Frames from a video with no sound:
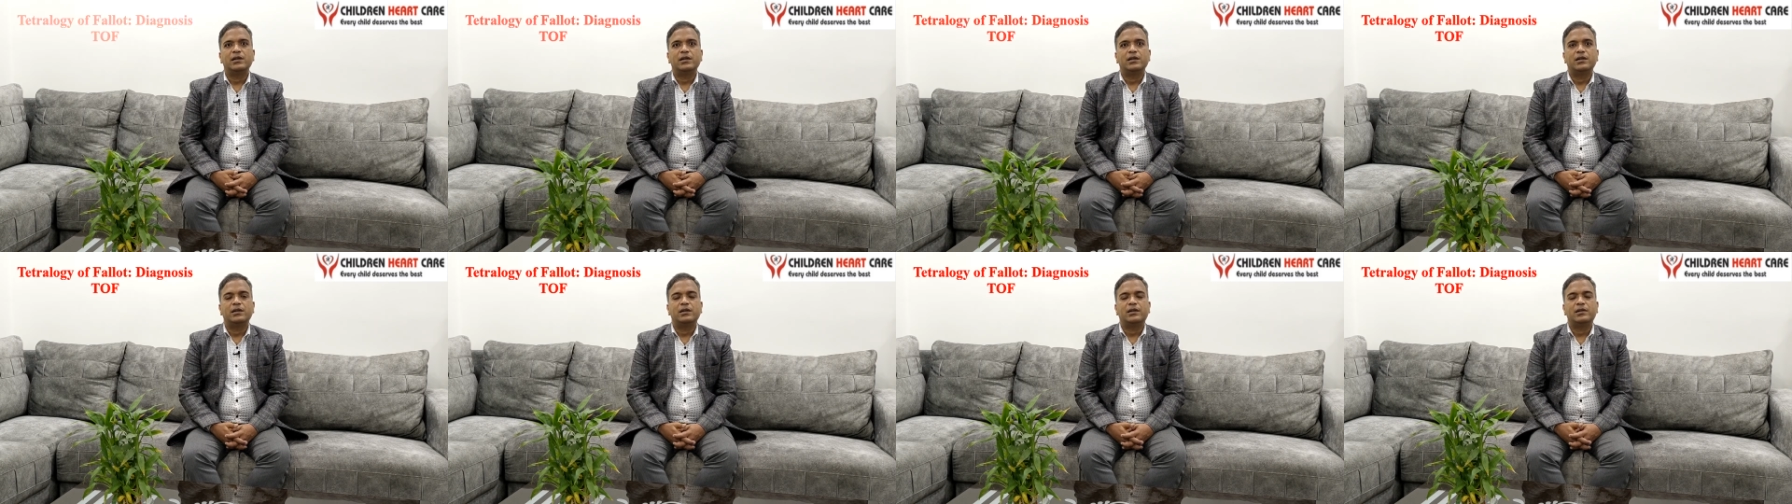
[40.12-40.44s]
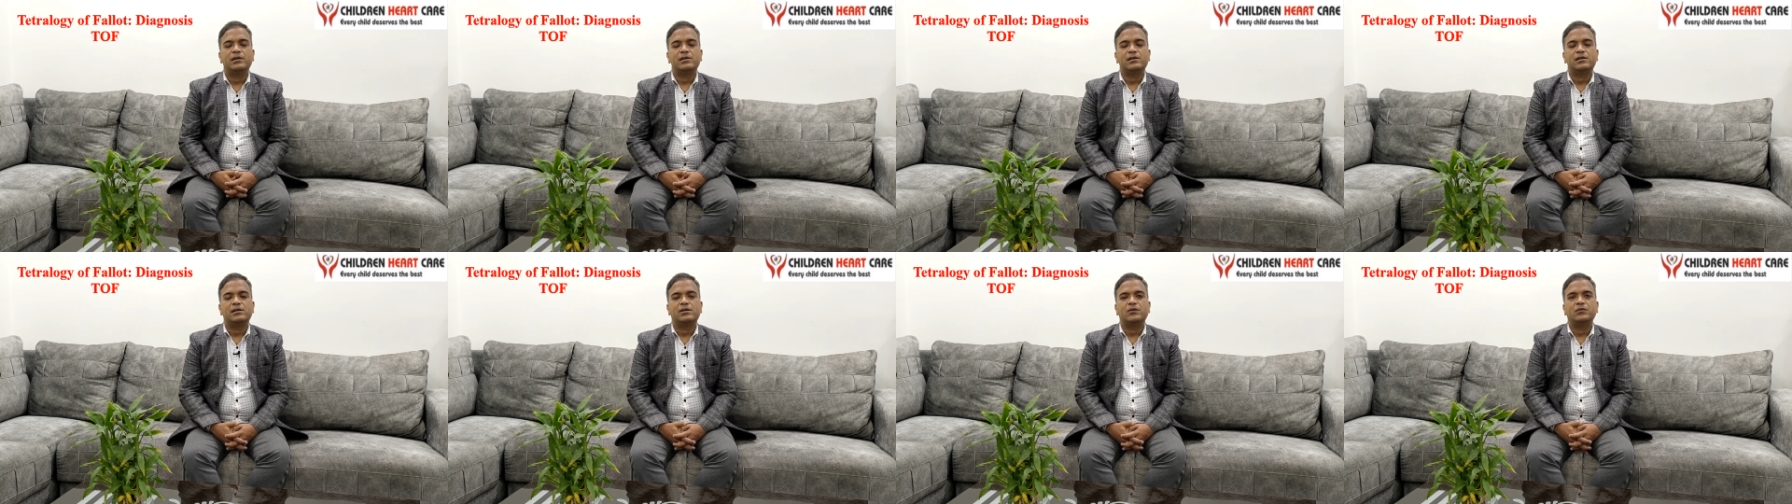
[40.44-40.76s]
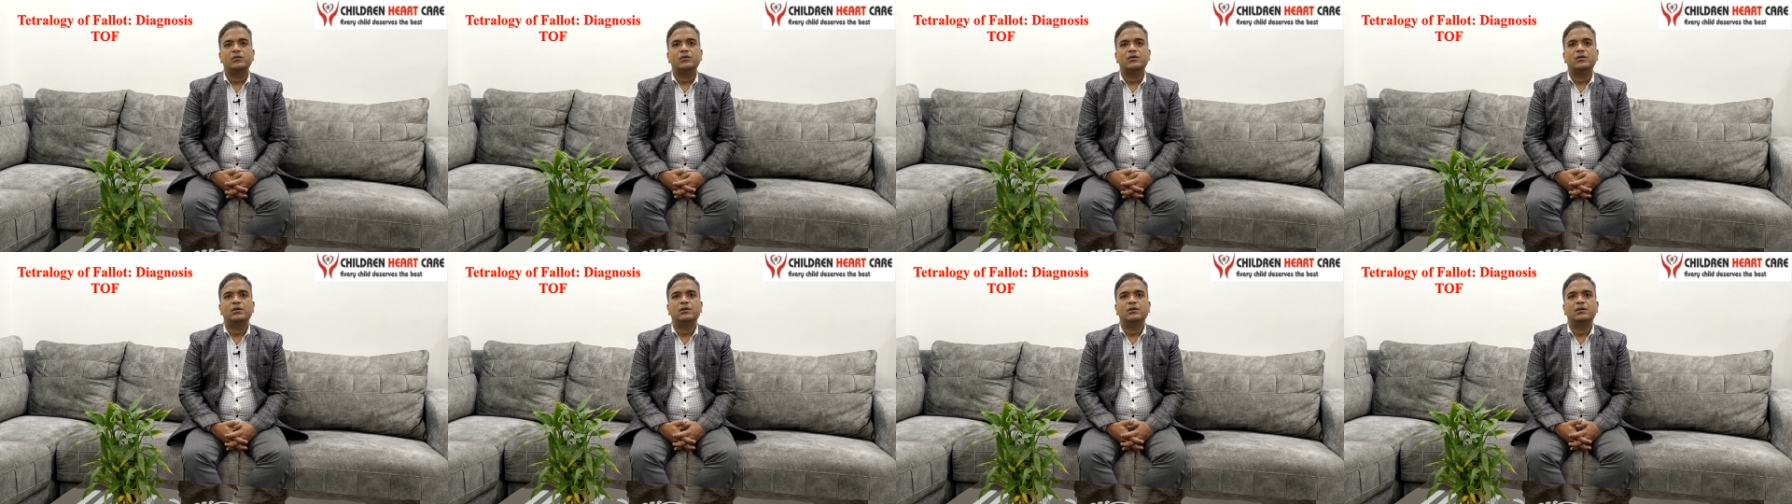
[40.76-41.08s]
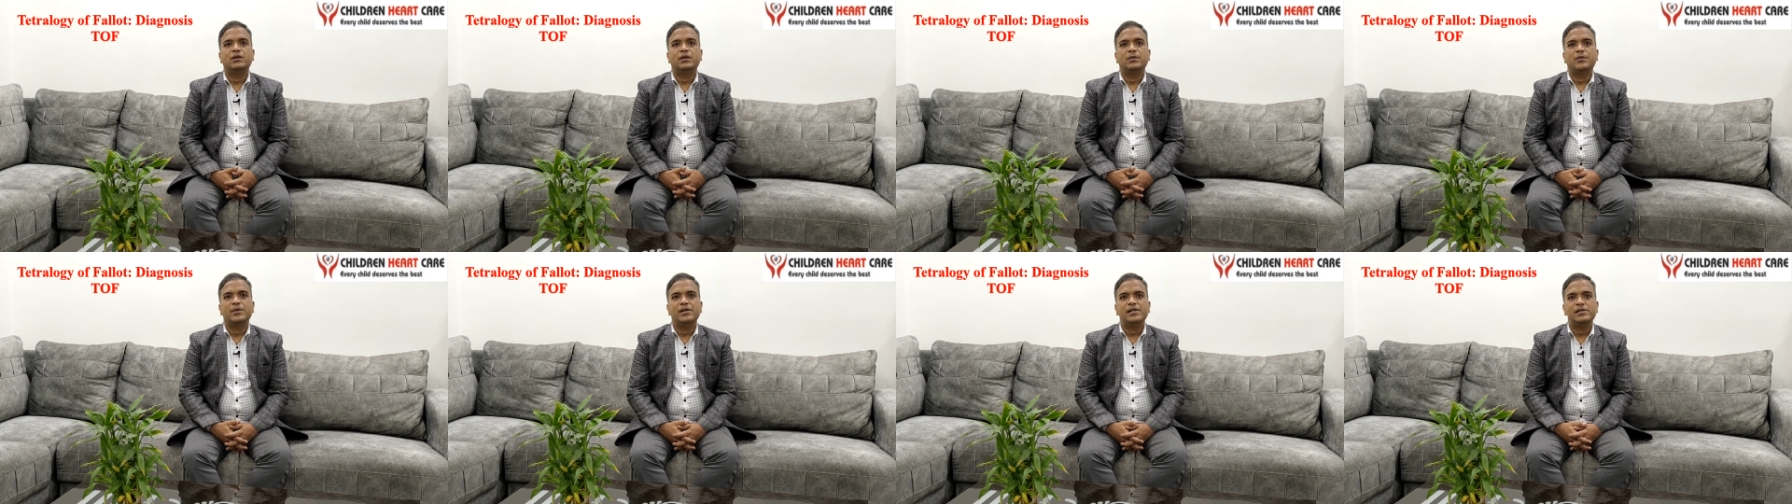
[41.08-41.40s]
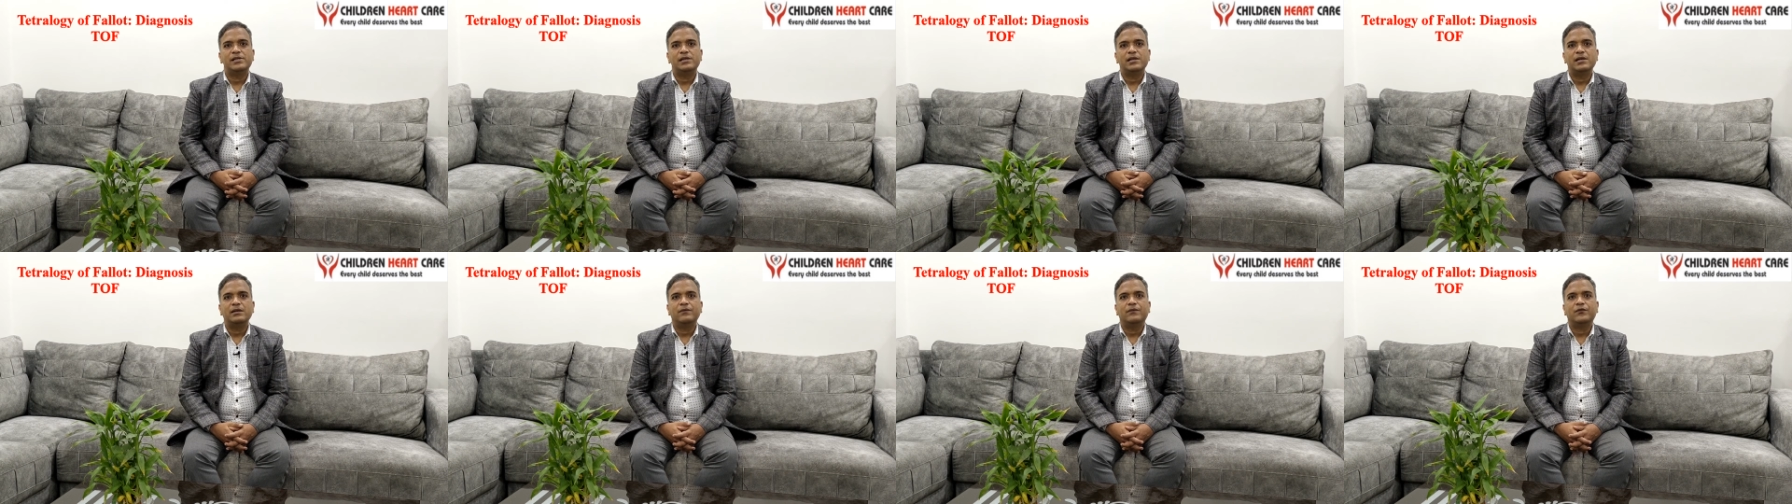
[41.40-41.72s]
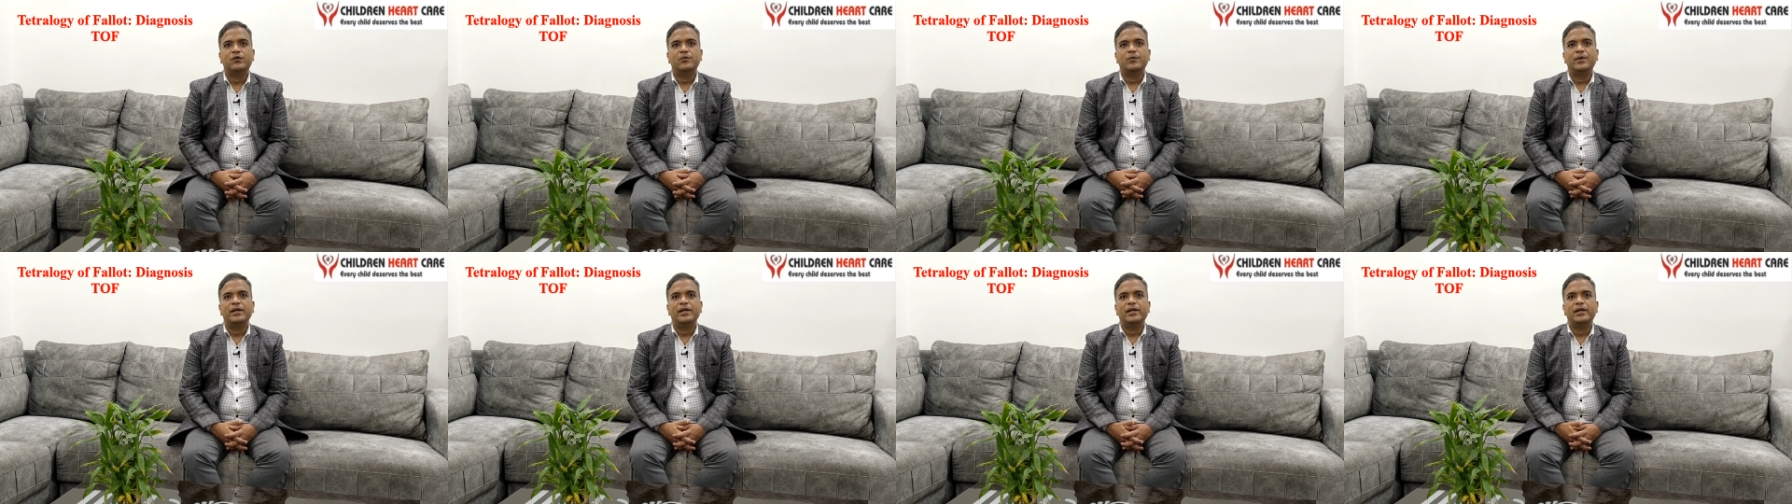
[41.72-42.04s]
ultrasound imaging
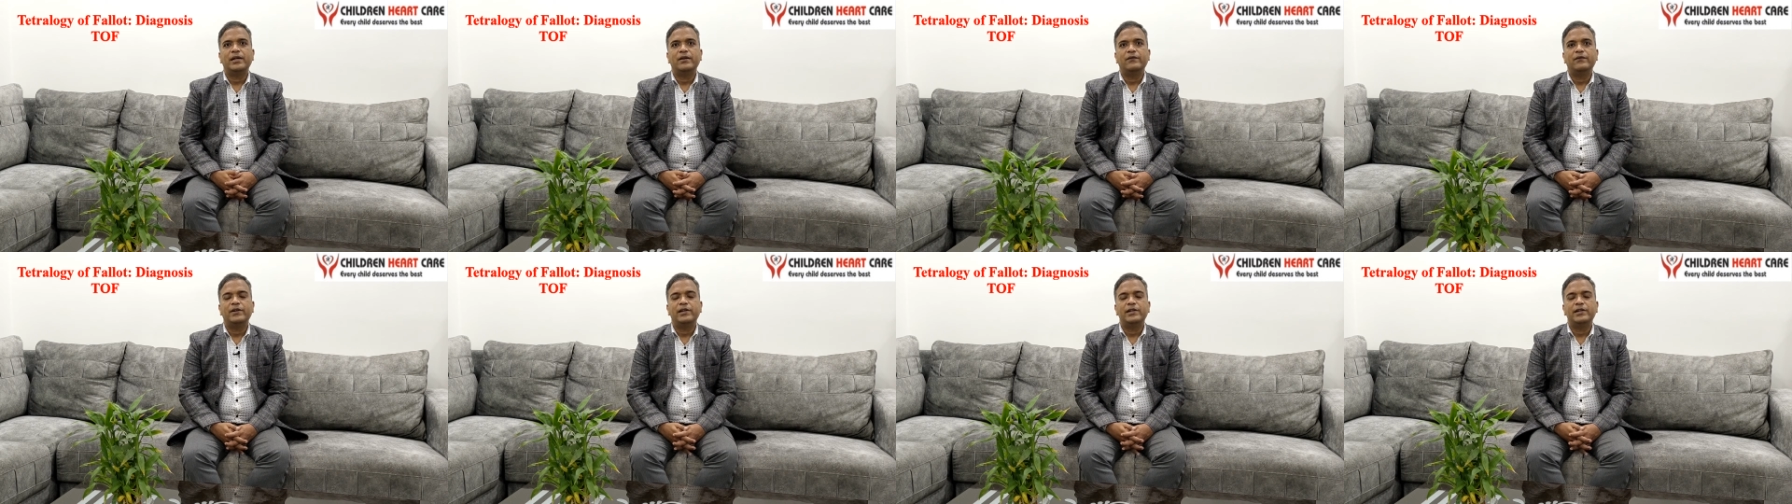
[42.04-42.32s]
from 18